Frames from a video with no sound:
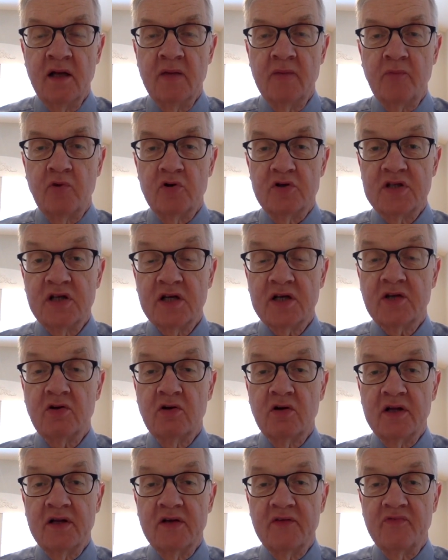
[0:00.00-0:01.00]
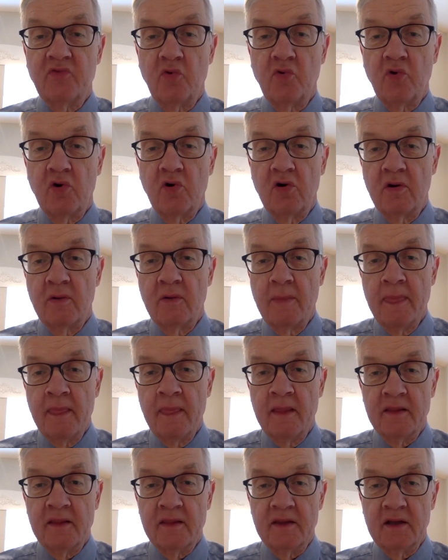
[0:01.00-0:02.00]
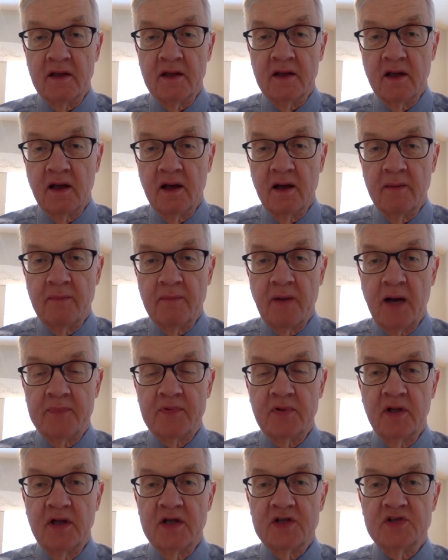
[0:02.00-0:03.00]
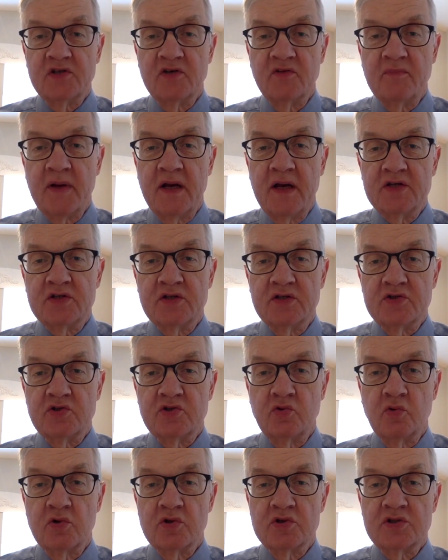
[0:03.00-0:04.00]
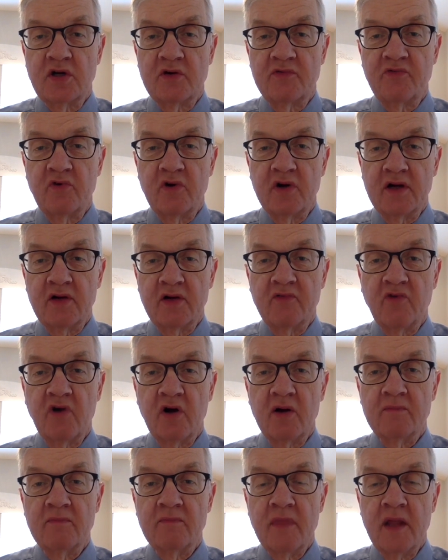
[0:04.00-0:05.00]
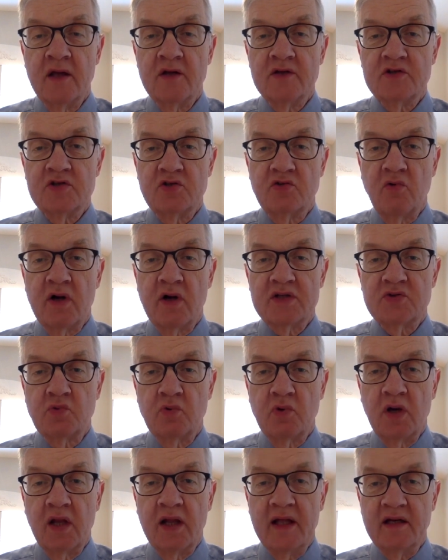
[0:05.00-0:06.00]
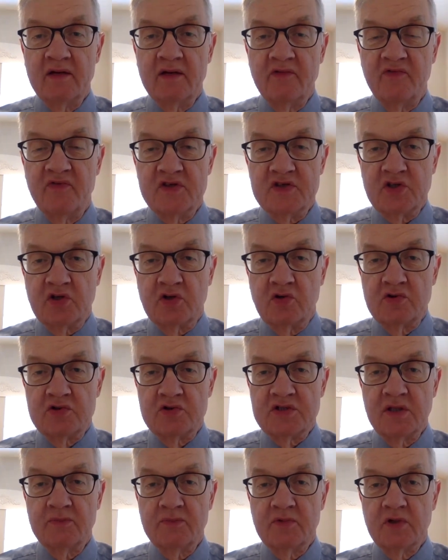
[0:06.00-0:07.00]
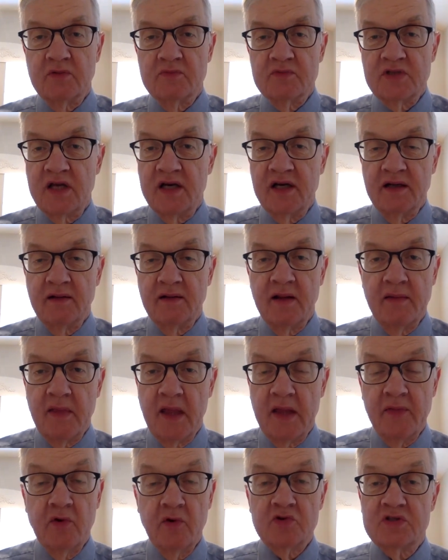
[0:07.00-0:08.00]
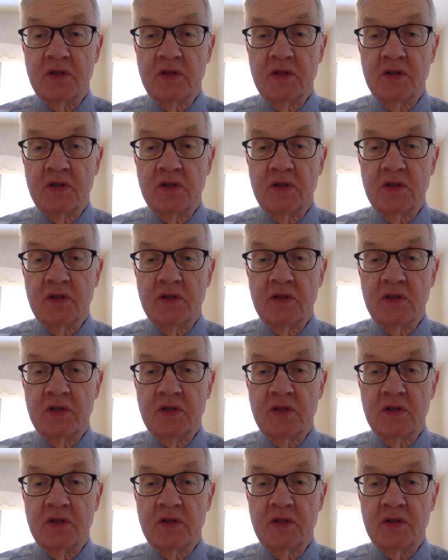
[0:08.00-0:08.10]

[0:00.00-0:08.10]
particularly for the population of patients who are suffering from stress-related physical symptoms. And those